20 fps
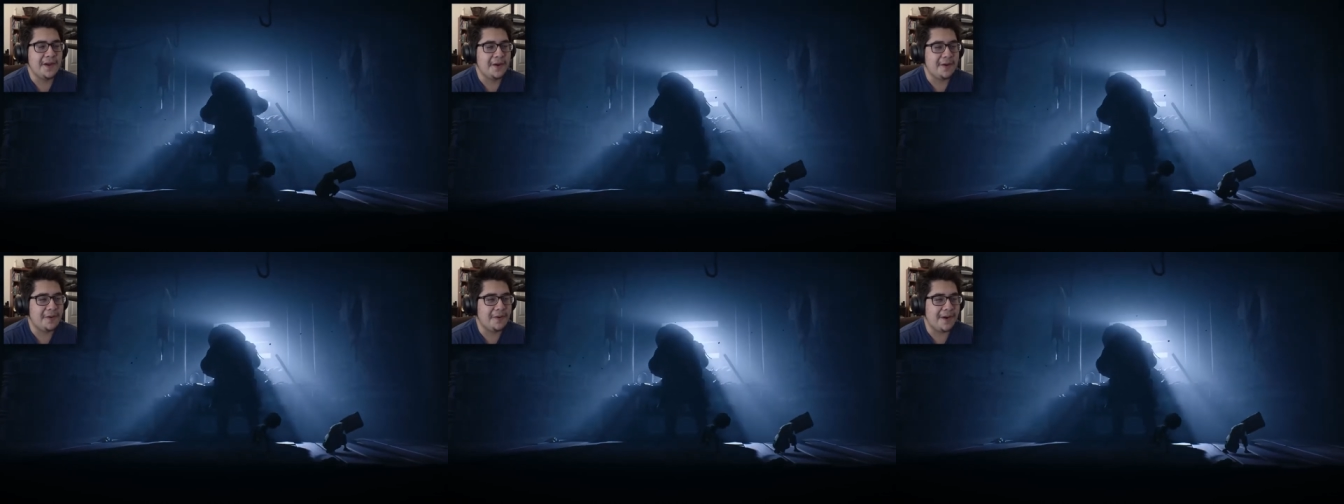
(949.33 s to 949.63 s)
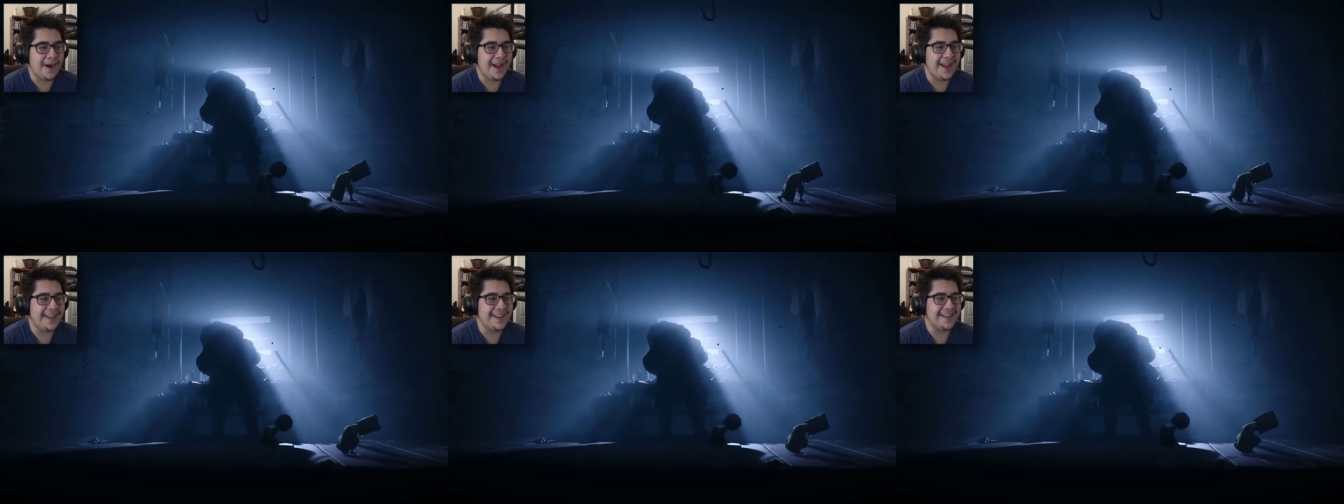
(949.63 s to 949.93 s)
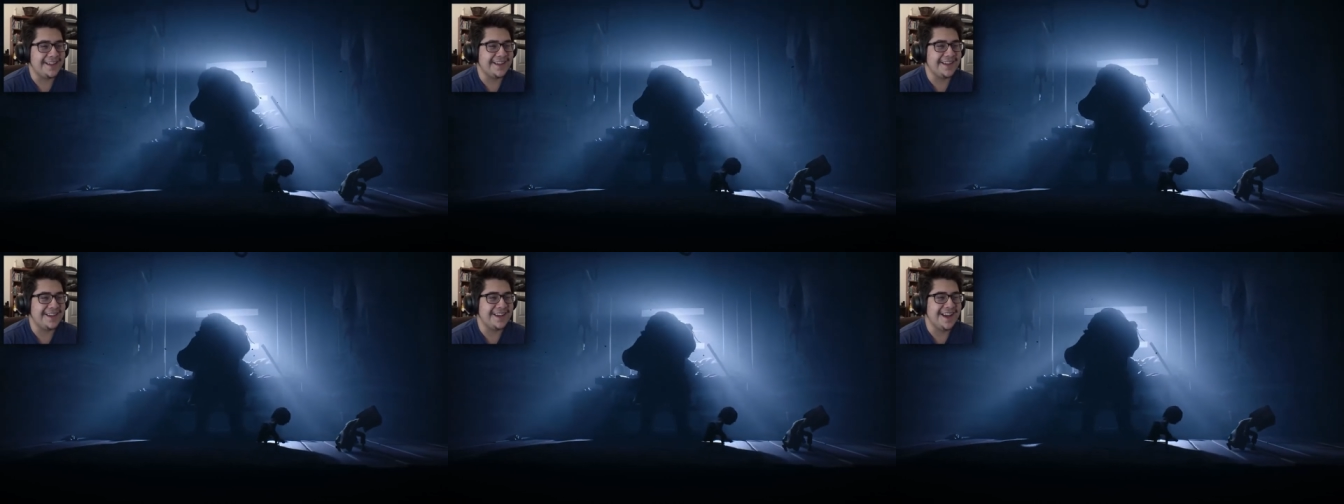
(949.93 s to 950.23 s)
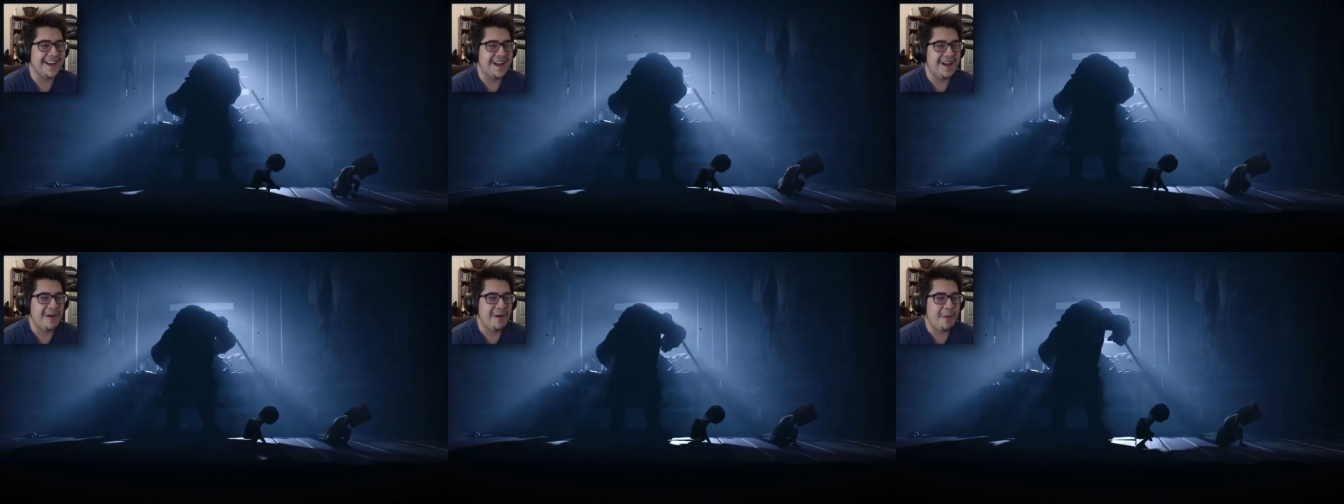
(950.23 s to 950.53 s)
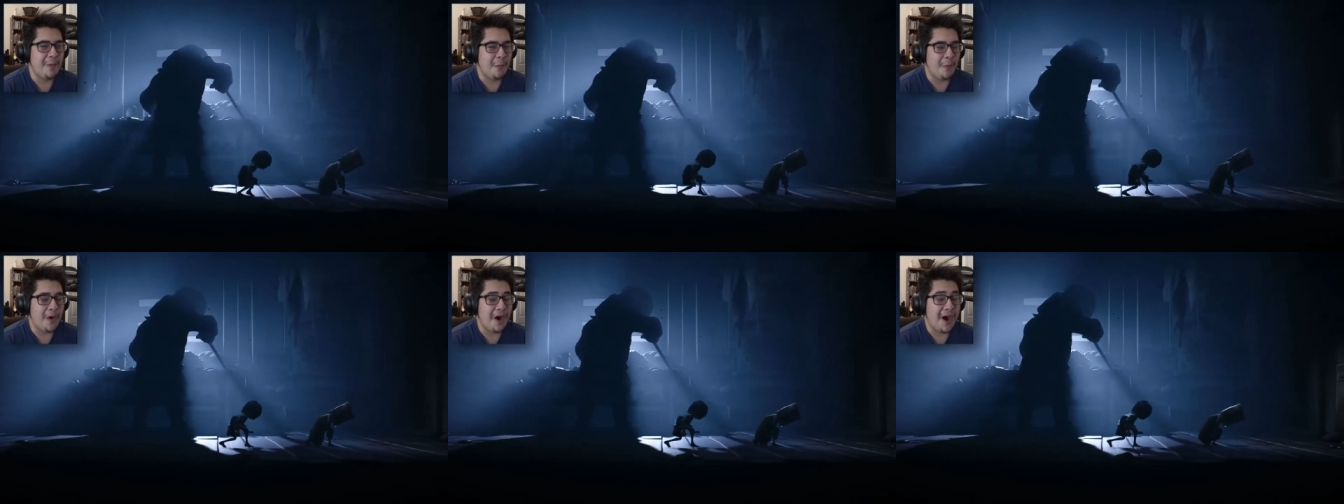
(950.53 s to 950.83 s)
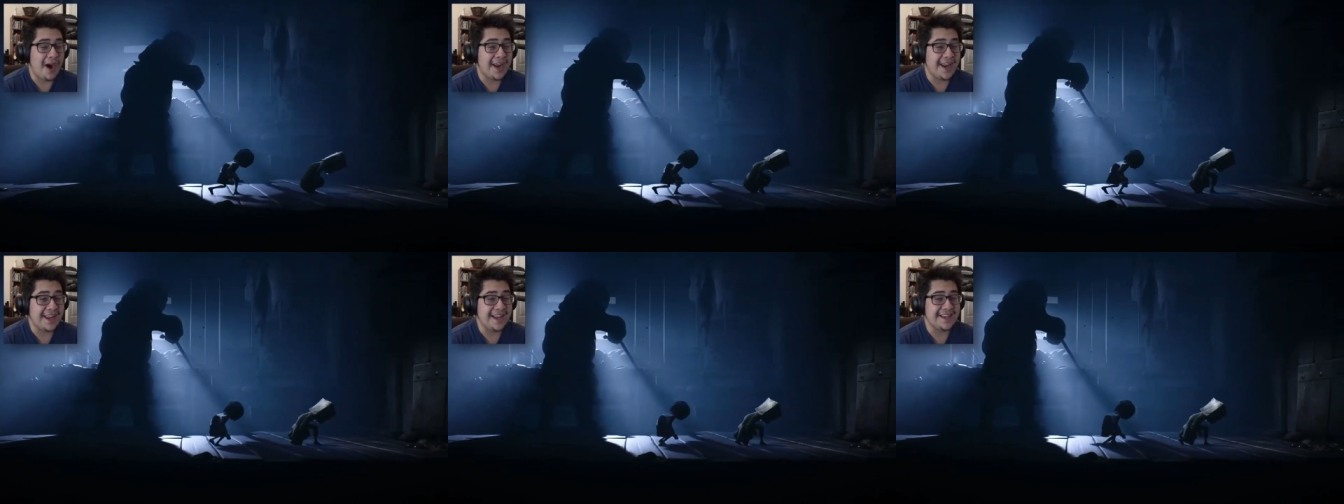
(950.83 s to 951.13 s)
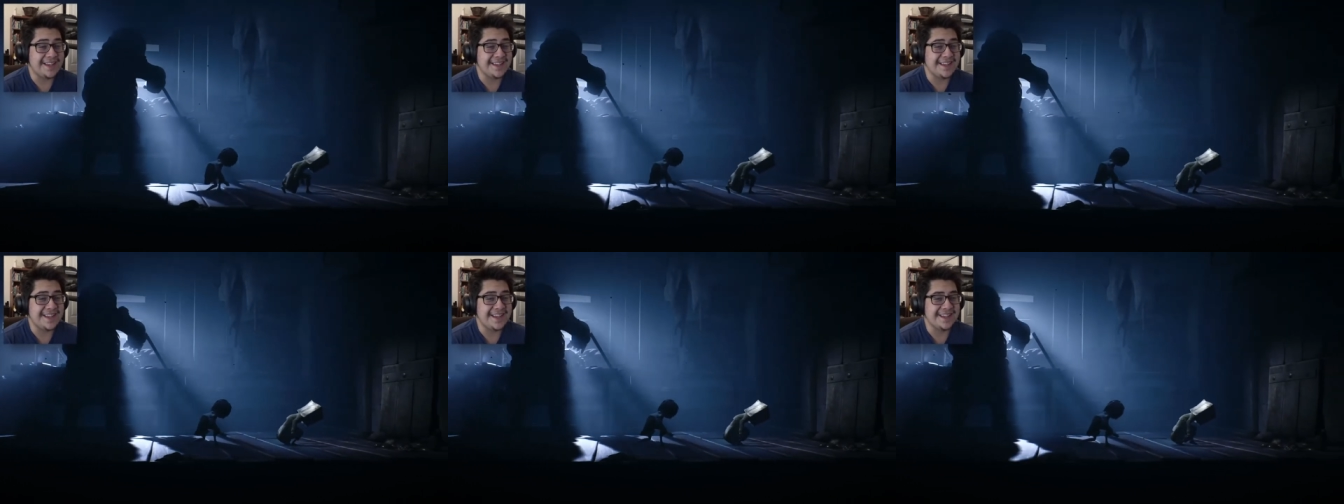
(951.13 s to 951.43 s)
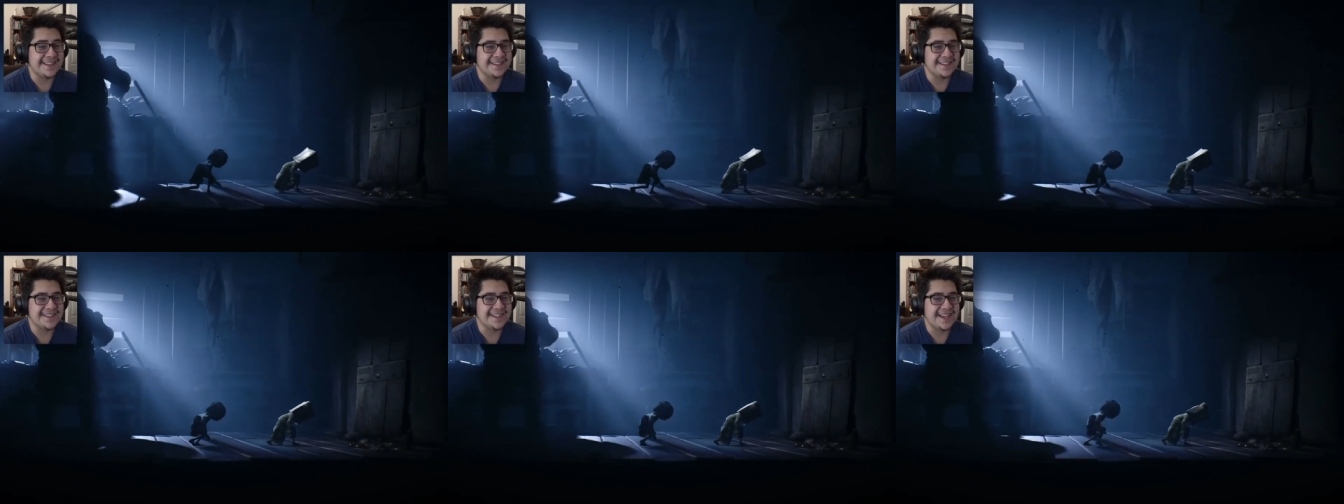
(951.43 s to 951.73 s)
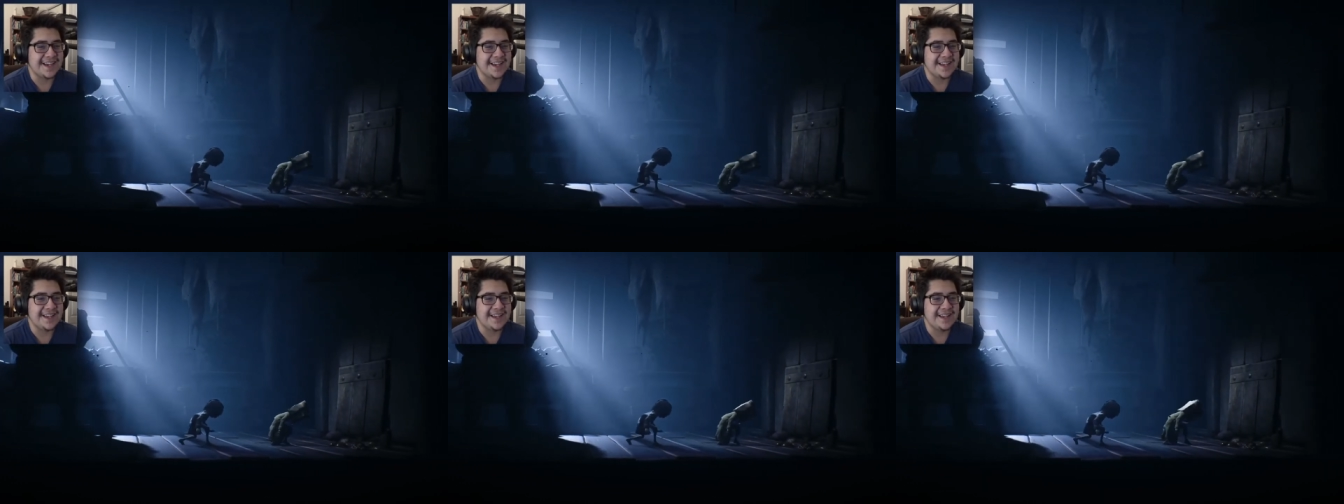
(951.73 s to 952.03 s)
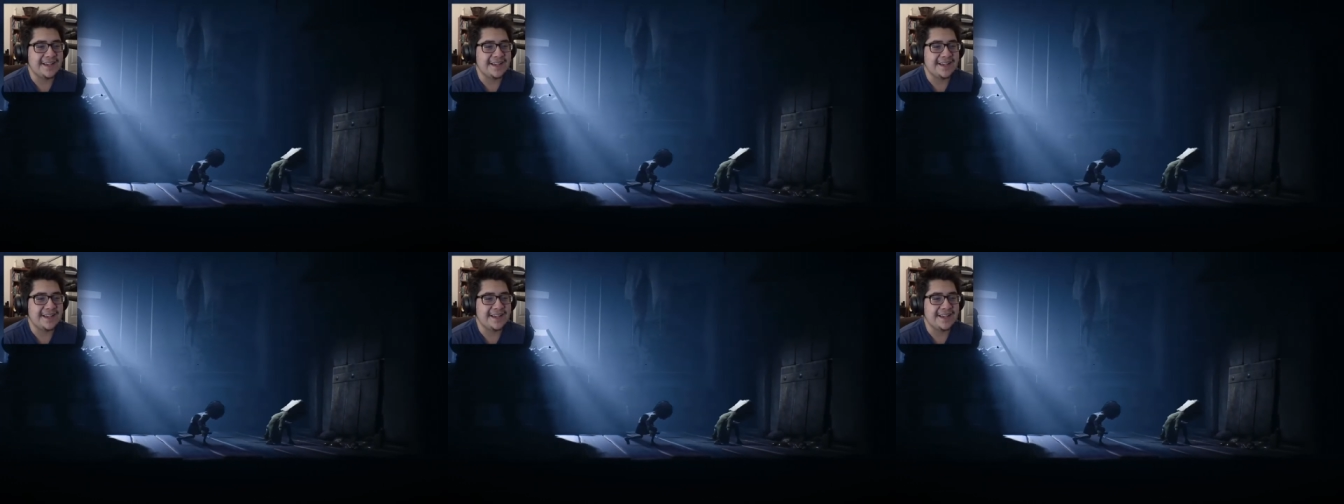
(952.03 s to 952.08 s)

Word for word: quietly walking to the other side.